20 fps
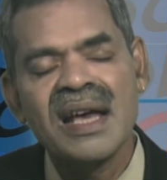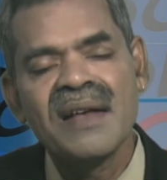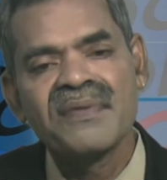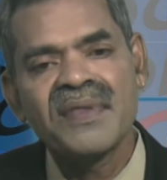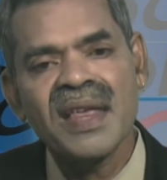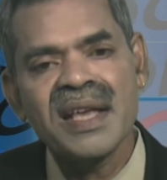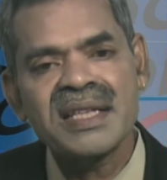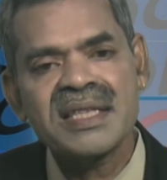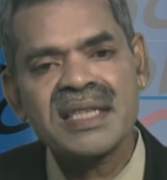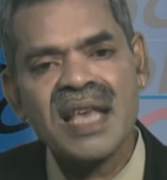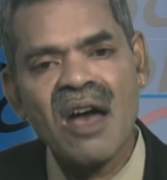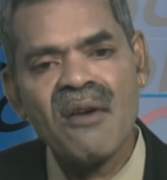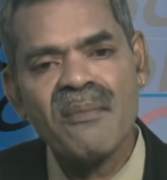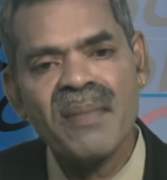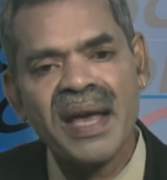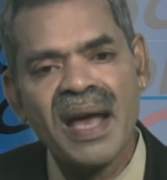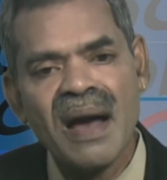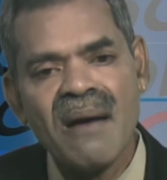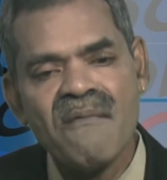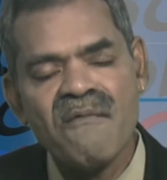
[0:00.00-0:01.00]
Things have
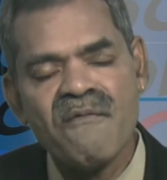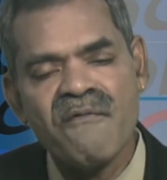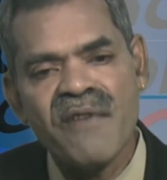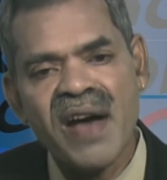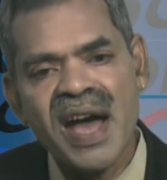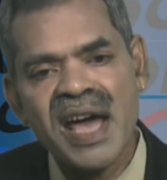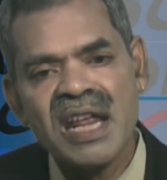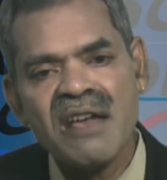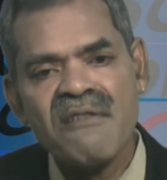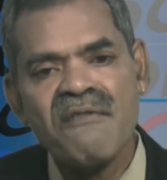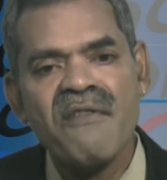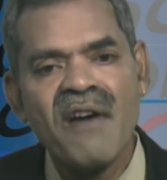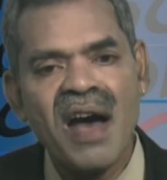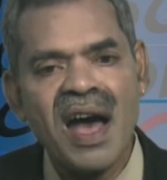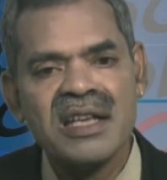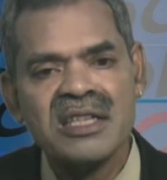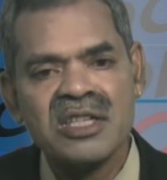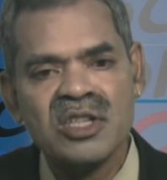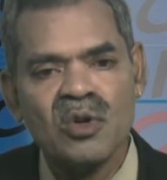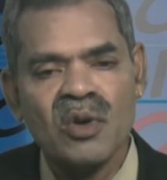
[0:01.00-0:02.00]
become very
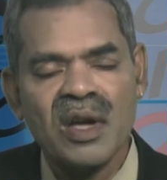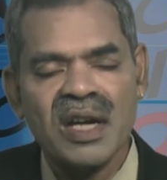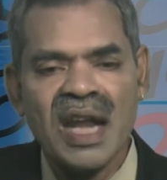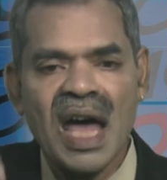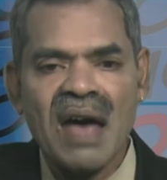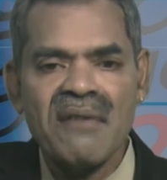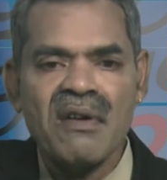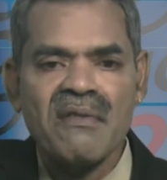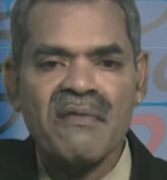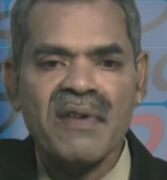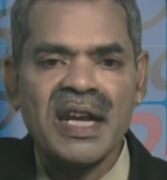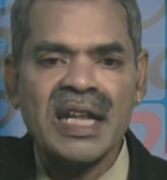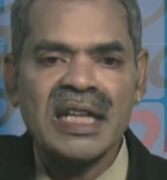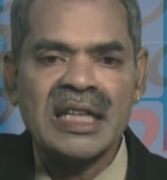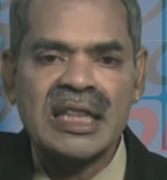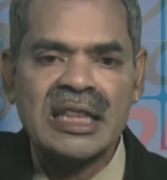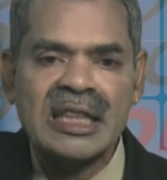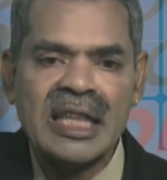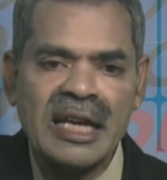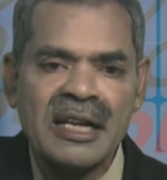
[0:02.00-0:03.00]
fast. You can have a
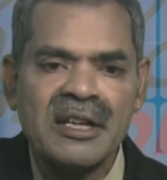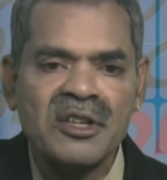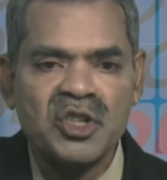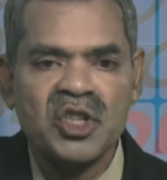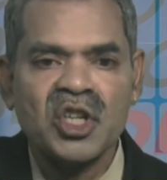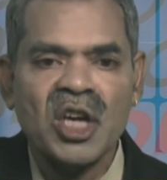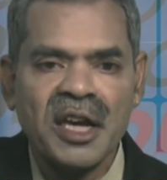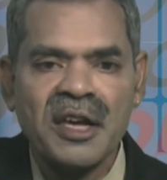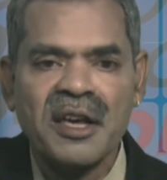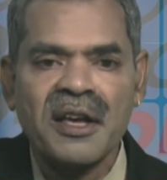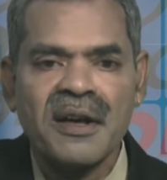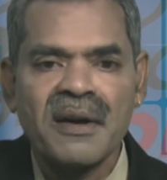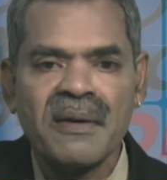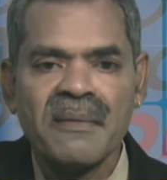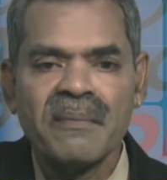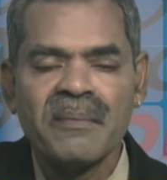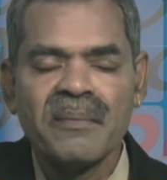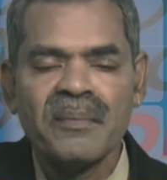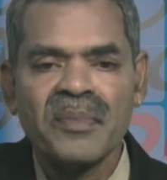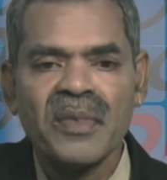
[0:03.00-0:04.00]
very thick check,
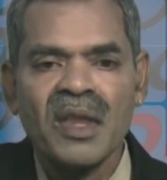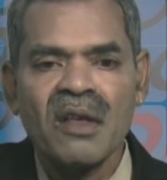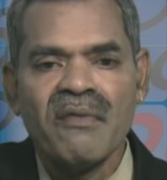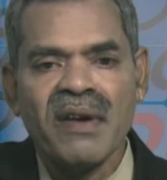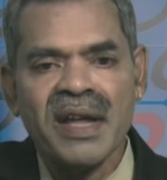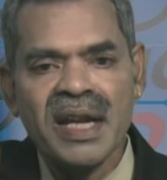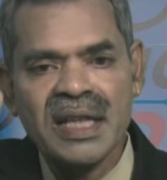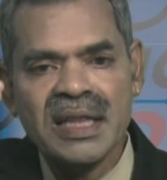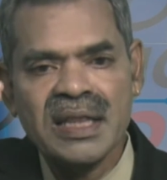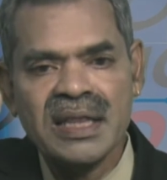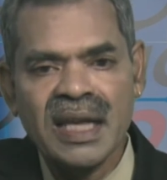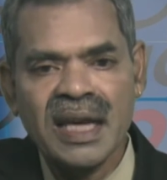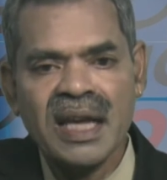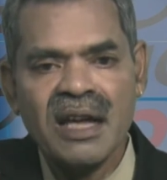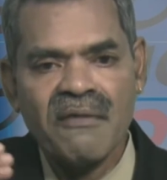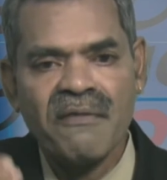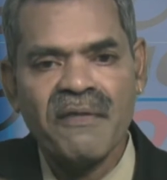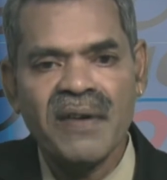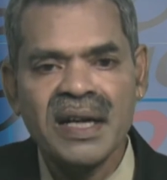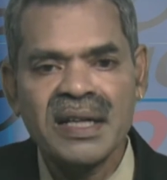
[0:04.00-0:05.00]
very
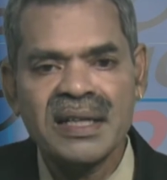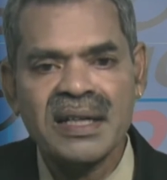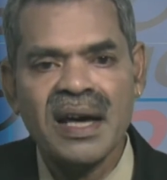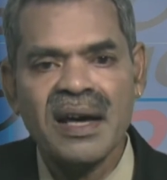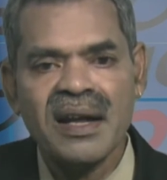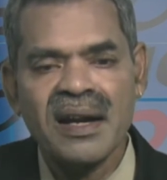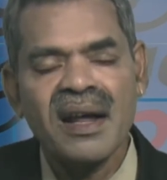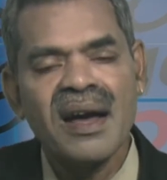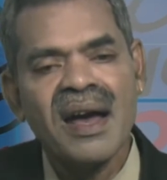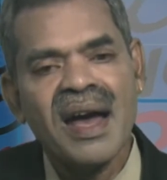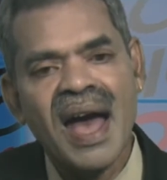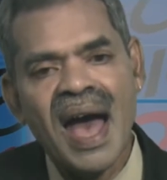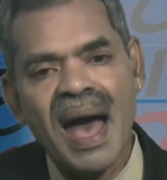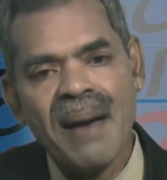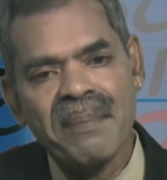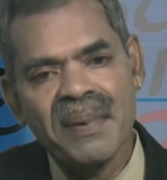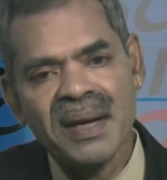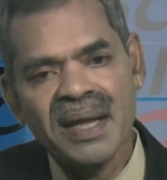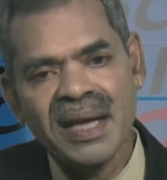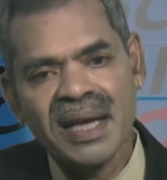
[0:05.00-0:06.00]
thick filter
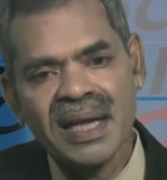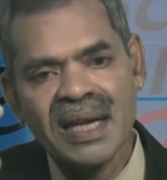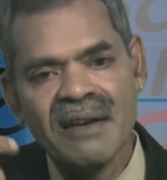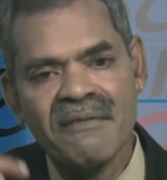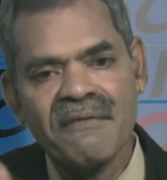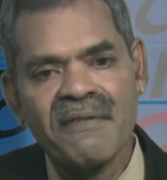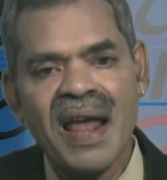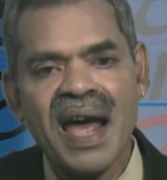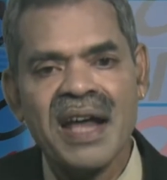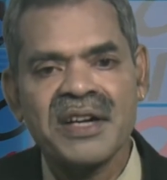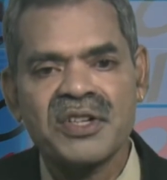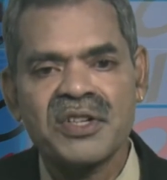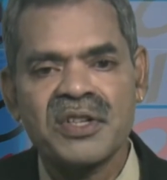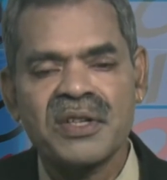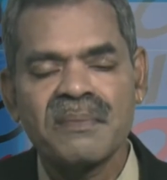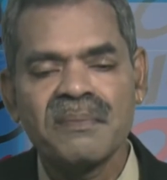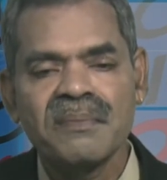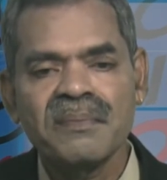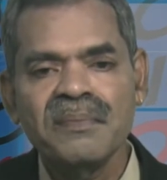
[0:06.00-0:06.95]
happening in a flash.